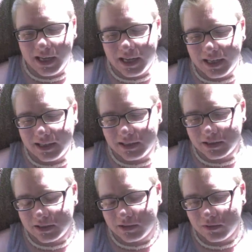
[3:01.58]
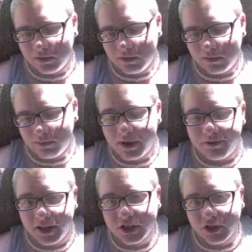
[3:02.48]
And my
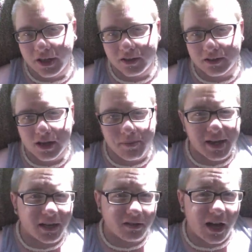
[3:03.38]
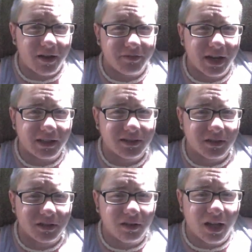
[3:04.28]
facial hair is coming in a lot faster
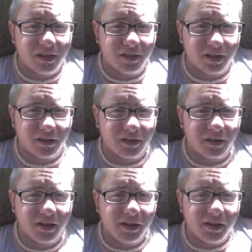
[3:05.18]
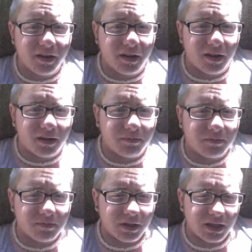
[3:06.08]
and a lot thicker. Um,
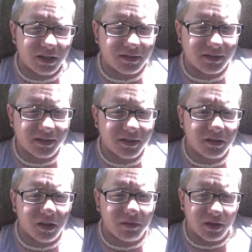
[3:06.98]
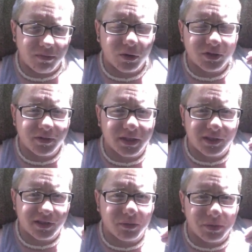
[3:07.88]
it's still most of it is
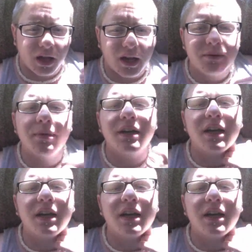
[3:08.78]
still blonde, but